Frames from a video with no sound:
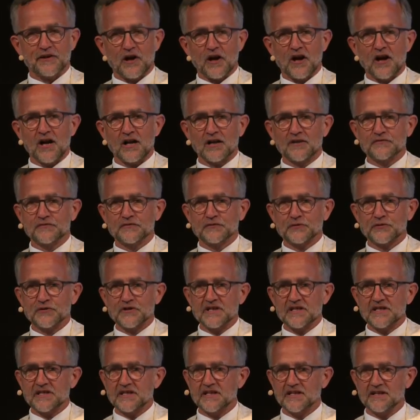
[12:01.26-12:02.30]
an olive
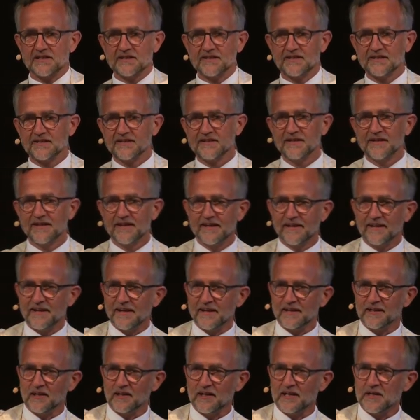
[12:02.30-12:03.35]
tree
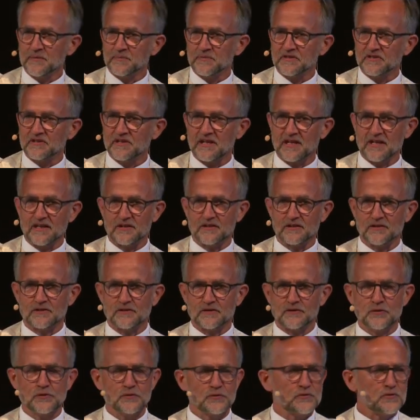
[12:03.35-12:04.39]
and a lampstand.
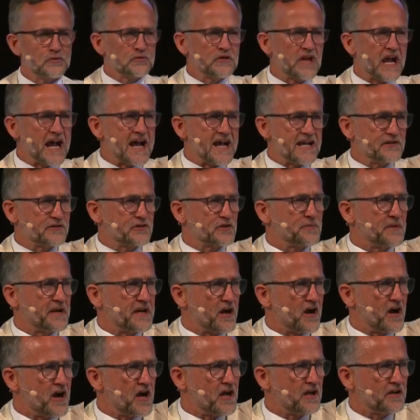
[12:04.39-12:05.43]
You two guys, you're
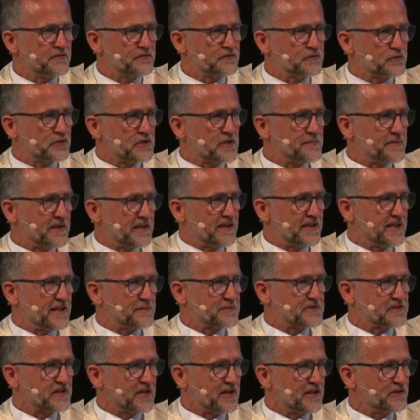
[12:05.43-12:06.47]
my olive tree and my
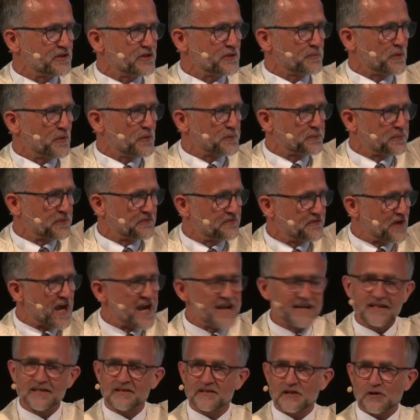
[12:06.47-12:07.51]
lampstand. You're both
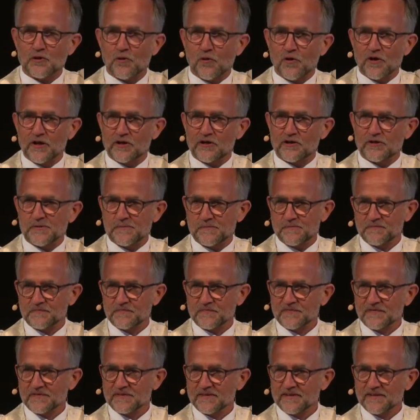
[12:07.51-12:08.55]
providing the oil
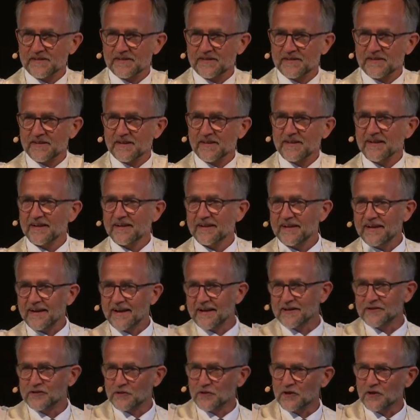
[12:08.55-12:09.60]

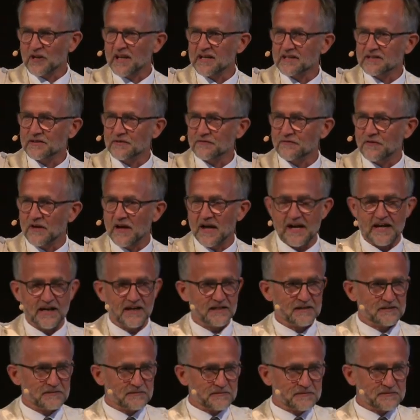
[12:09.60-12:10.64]
and you're lighting the
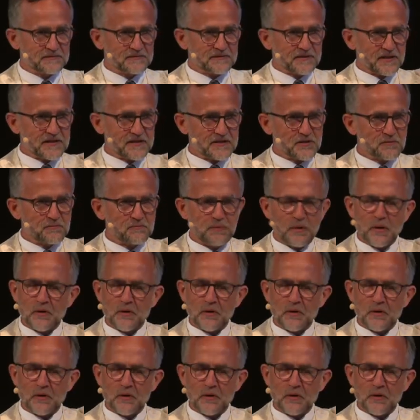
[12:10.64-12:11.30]
fire. You're